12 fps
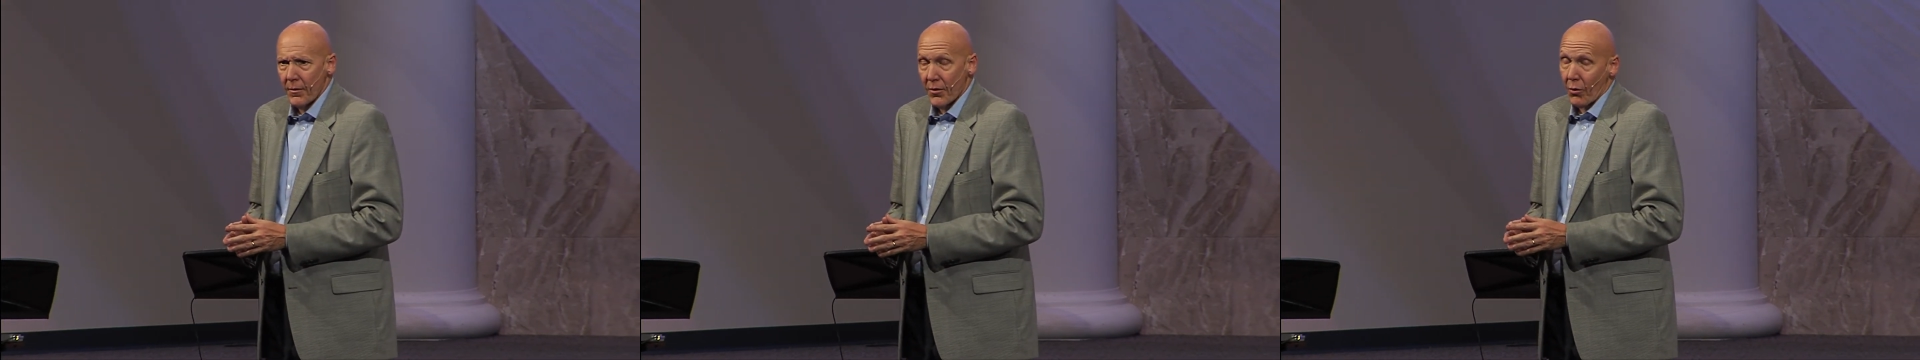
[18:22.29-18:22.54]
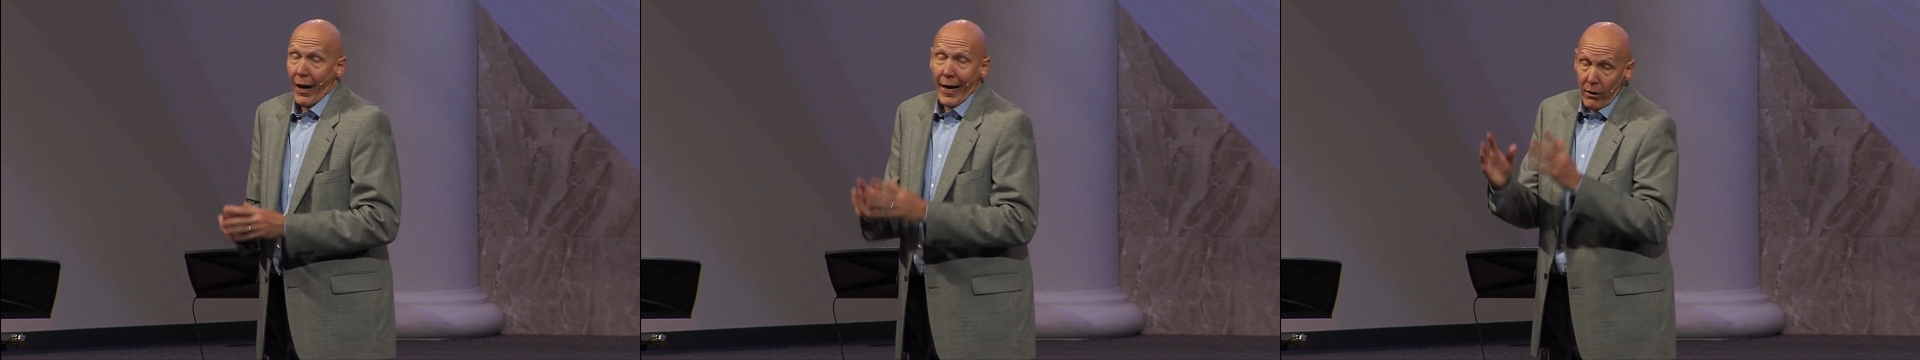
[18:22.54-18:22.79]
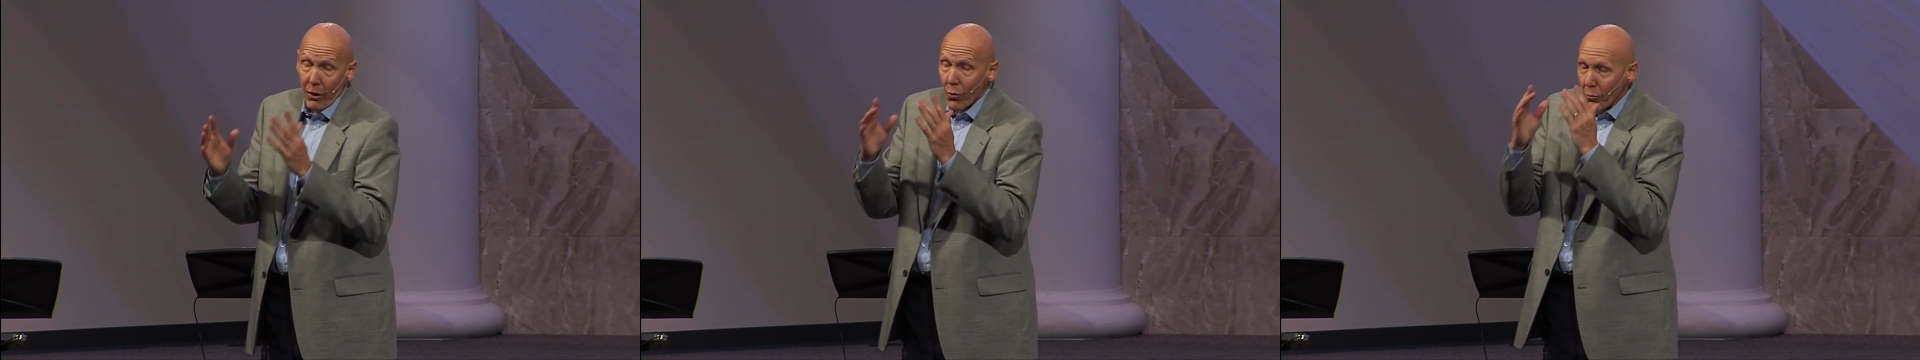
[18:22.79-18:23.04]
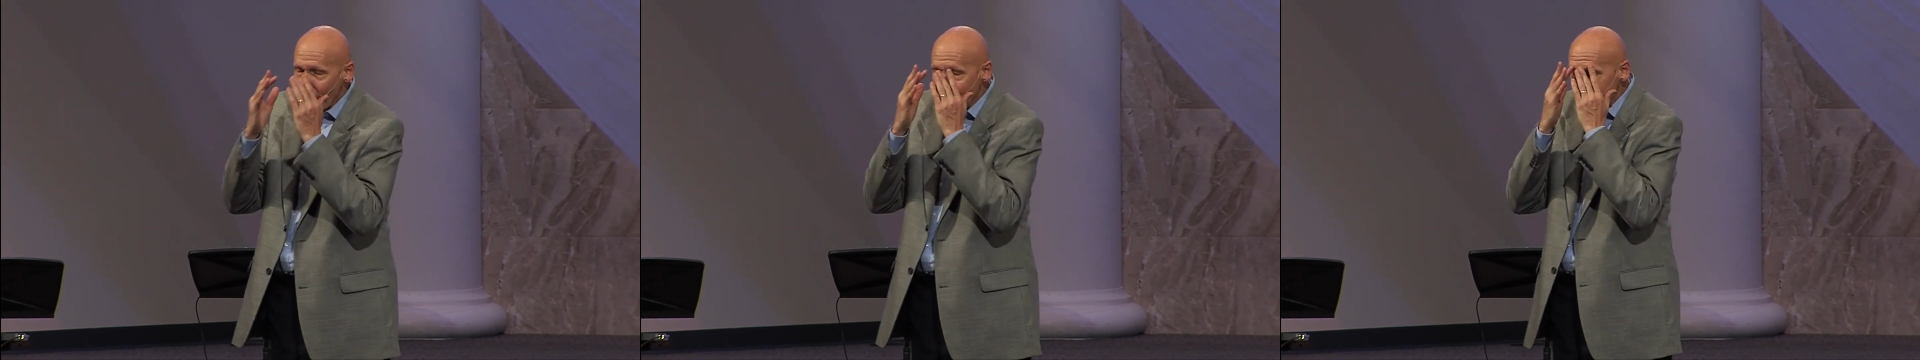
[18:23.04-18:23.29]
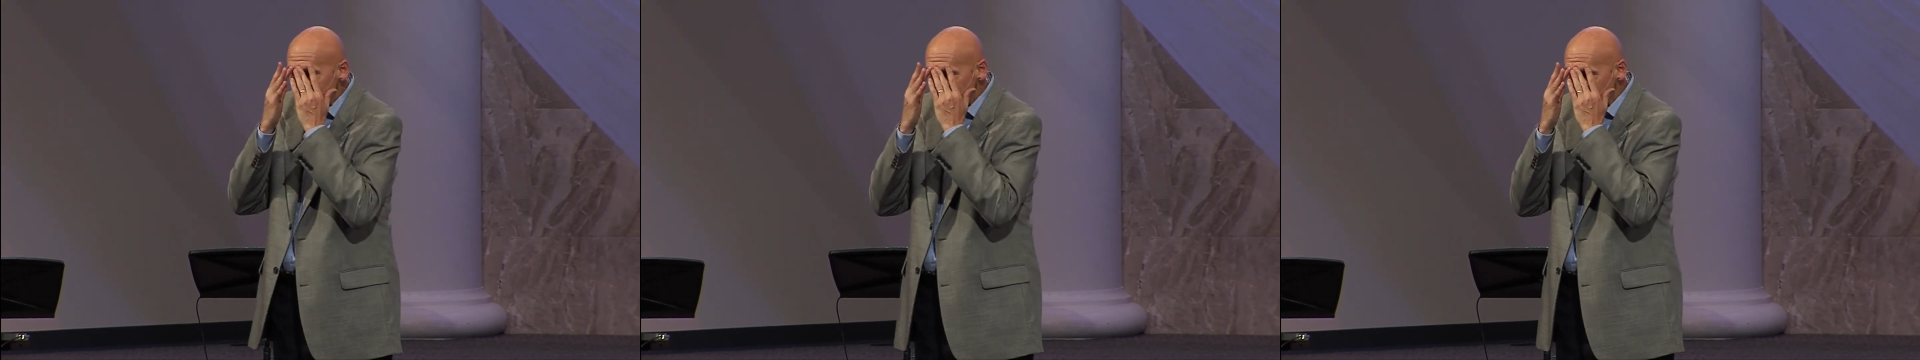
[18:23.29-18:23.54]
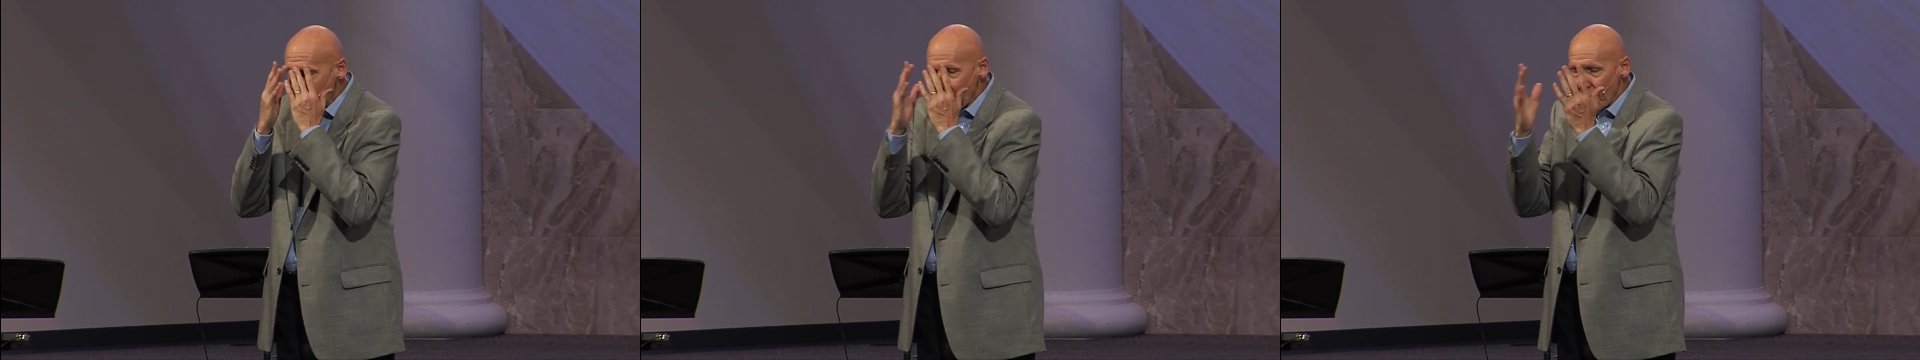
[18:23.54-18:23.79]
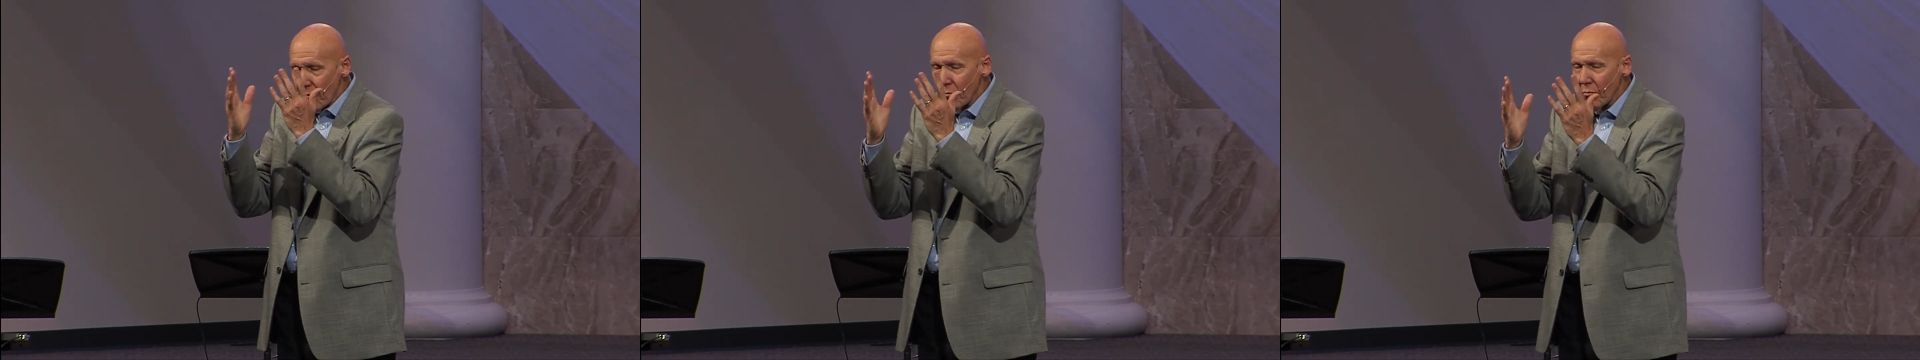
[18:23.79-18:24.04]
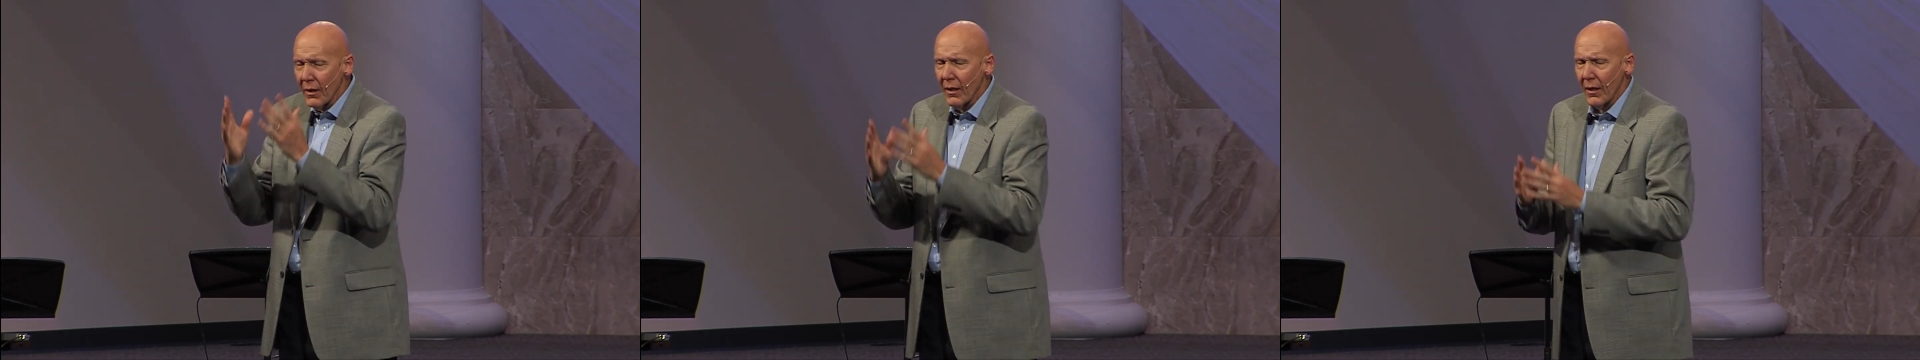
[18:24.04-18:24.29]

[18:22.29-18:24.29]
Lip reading: So I hope that you